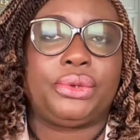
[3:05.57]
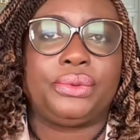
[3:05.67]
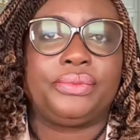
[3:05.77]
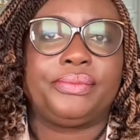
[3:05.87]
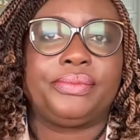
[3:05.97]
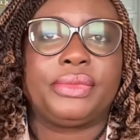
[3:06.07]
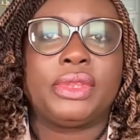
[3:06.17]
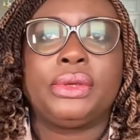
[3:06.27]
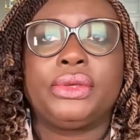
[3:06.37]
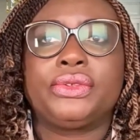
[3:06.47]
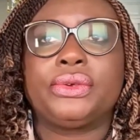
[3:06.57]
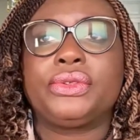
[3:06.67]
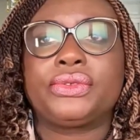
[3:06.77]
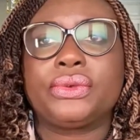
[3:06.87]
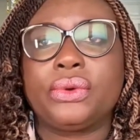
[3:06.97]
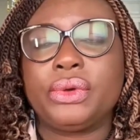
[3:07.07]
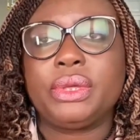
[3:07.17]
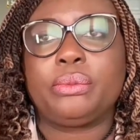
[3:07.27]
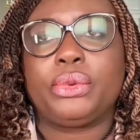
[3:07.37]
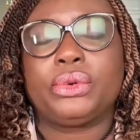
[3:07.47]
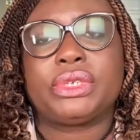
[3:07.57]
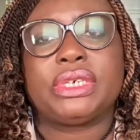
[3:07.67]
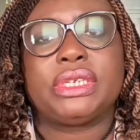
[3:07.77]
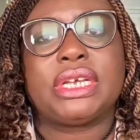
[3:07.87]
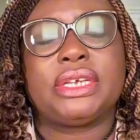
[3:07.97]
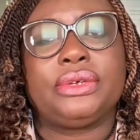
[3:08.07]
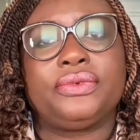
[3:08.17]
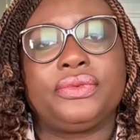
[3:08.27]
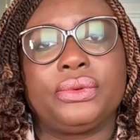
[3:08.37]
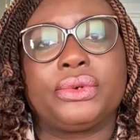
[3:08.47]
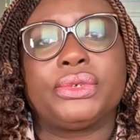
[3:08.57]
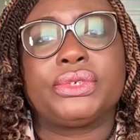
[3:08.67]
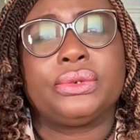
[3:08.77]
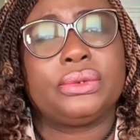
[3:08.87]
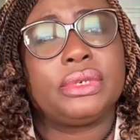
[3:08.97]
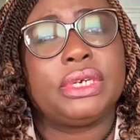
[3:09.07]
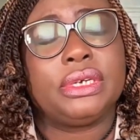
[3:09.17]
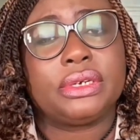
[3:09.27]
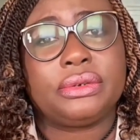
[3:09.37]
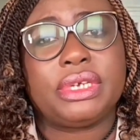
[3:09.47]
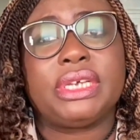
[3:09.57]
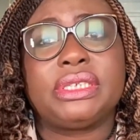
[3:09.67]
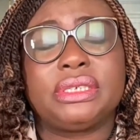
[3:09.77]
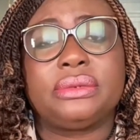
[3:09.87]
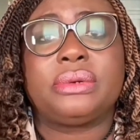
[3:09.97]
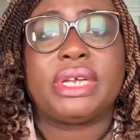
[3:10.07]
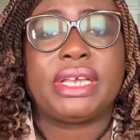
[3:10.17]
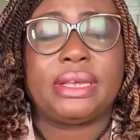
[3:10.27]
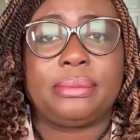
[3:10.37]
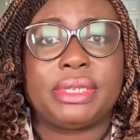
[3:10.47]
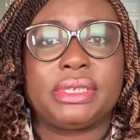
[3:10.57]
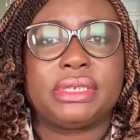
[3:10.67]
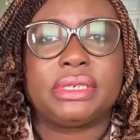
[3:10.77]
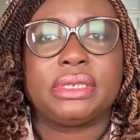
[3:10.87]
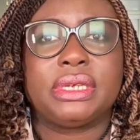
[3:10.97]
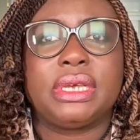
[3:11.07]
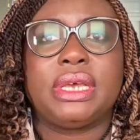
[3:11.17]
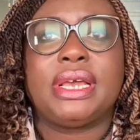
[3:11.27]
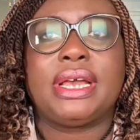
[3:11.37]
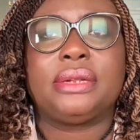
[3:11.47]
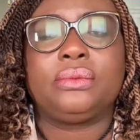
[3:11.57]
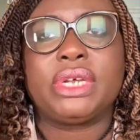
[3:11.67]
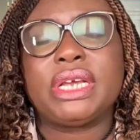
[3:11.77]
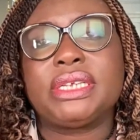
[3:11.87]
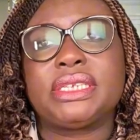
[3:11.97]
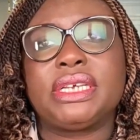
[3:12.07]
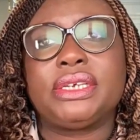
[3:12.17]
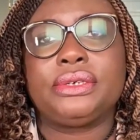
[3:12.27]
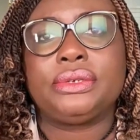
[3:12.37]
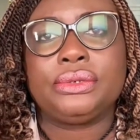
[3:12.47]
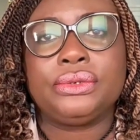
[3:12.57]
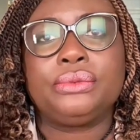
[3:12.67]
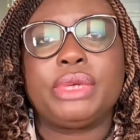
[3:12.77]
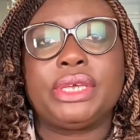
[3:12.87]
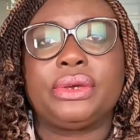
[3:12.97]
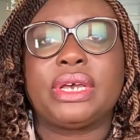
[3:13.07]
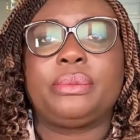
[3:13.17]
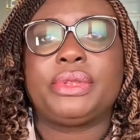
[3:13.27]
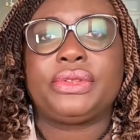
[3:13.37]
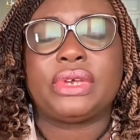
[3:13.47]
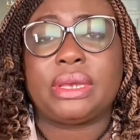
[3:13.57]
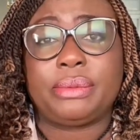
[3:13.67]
you. So it's so important that you focus on creating the right habits. And when I say you make your habits